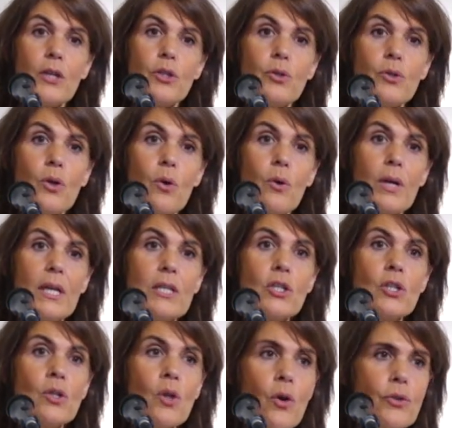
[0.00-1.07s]
you know,
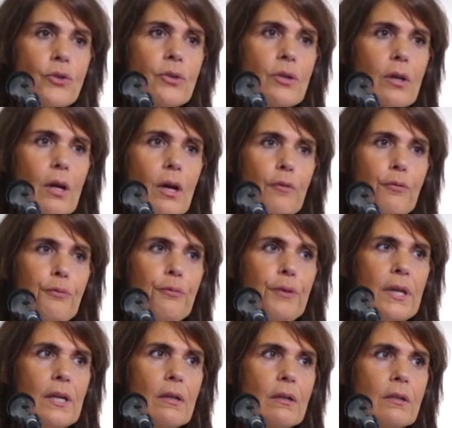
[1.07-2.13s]
is not a
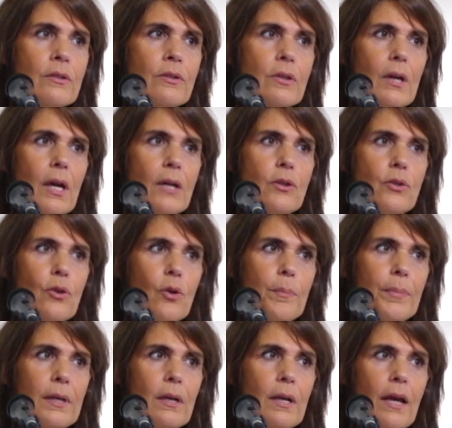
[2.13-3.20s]
field at
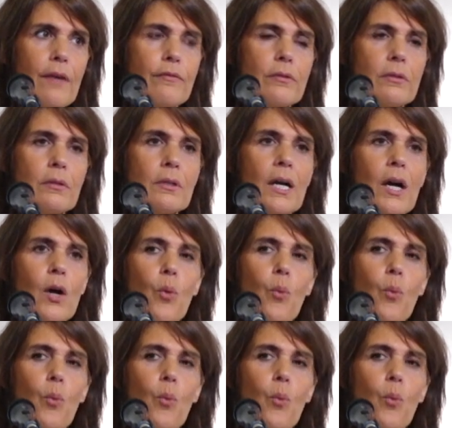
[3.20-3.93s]
European level